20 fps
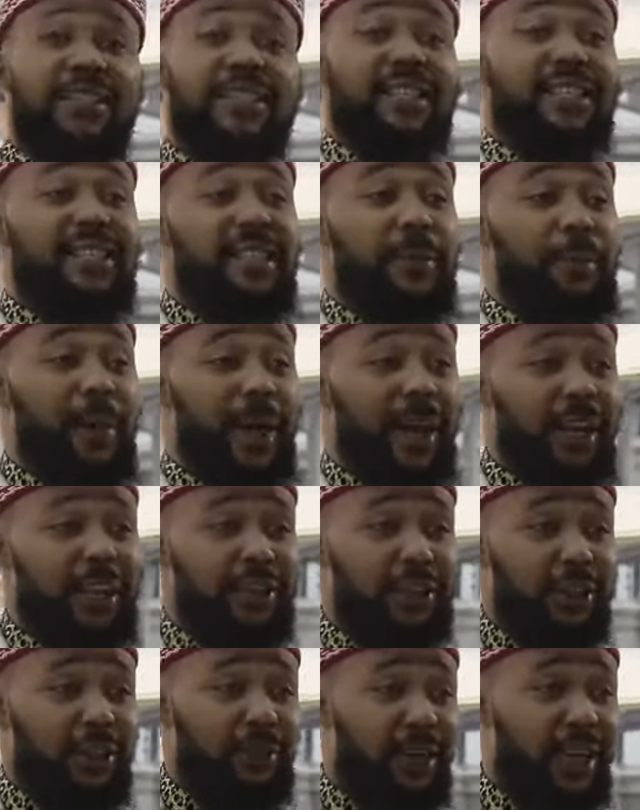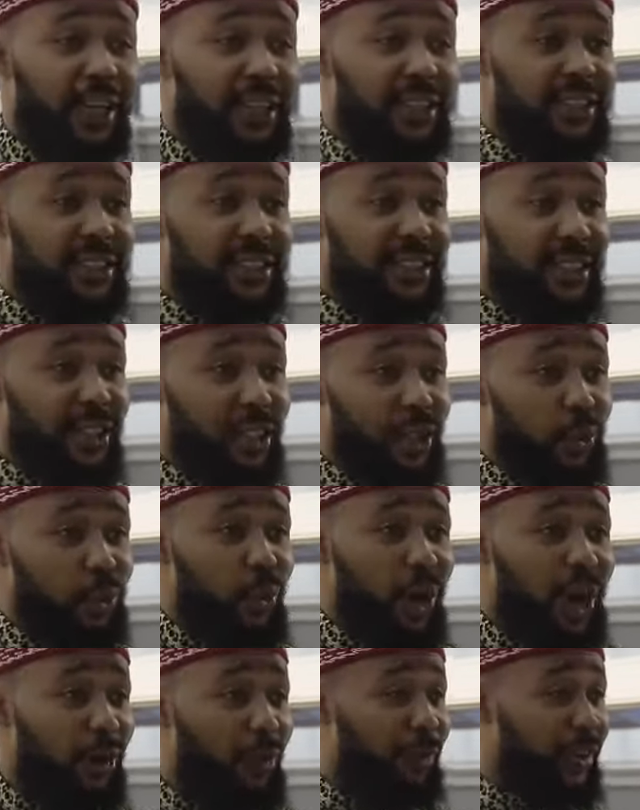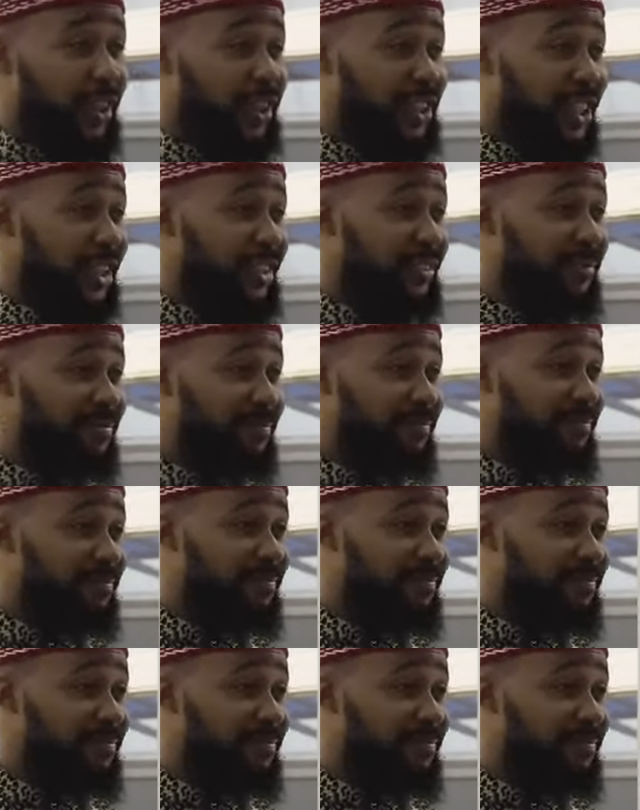Is this the palace of late Igweakufecha?